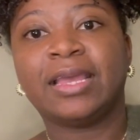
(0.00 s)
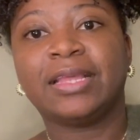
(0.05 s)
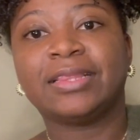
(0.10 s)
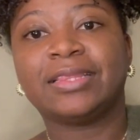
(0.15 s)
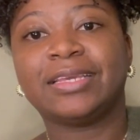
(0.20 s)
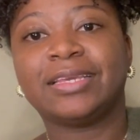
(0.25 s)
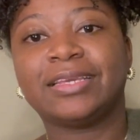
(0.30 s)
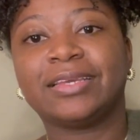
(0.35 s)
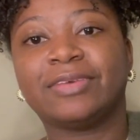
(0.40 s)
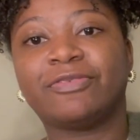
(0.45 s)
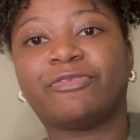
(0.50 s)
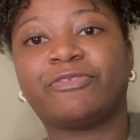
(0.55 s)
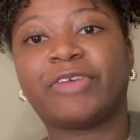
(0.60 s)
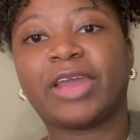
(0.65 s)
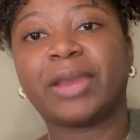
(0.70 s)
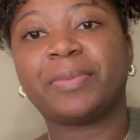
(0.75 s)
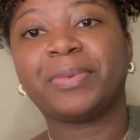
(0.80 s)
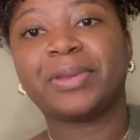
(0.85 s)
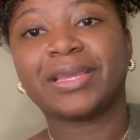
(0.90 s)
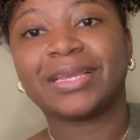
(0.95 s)
The
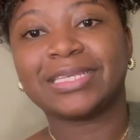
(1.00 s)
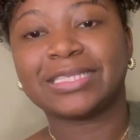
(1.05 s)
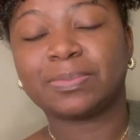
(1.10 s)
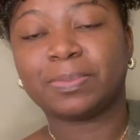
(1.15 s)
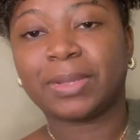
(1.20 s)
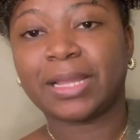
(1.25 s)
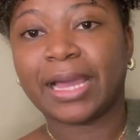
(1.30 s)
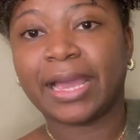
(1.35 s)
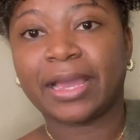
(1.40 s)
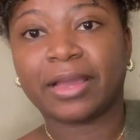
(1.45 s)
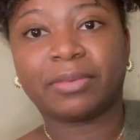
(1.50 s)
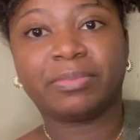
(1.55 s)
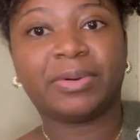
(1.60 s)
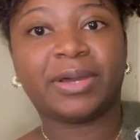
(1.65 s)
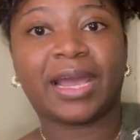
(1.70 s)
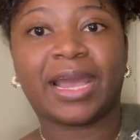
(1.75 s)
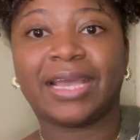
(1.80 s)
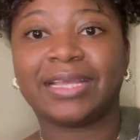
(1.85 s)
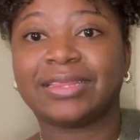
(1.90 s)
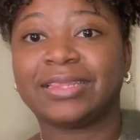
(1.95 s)
fabric is black,
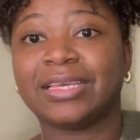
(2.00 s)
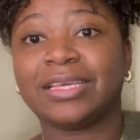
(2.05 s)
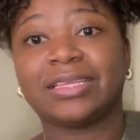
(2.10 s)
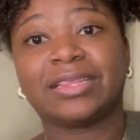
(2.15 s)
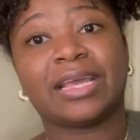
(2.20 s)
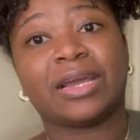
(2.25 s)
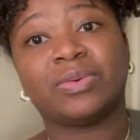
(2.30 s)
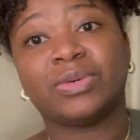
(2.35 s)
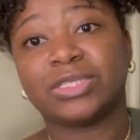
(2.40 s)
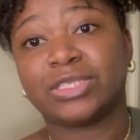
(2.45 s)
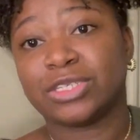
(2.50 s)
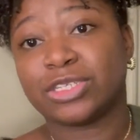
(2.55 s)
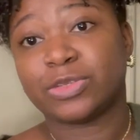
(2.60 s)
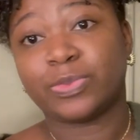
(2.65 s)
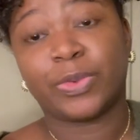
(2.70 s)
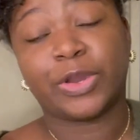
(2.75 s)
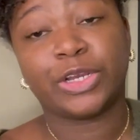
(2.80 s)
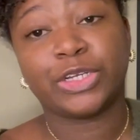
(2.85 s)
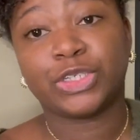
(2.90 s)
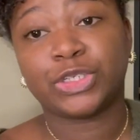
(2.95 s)
but I think that was a
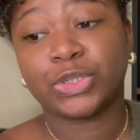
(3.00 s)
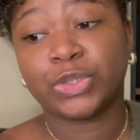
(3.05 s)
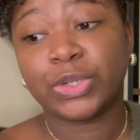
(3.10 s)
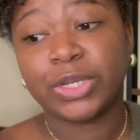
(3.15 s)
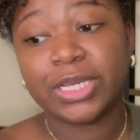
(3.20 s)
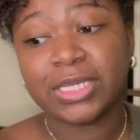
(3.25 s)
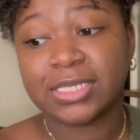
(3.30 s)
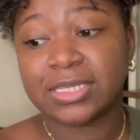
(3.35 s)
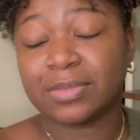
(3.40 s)
smart choice.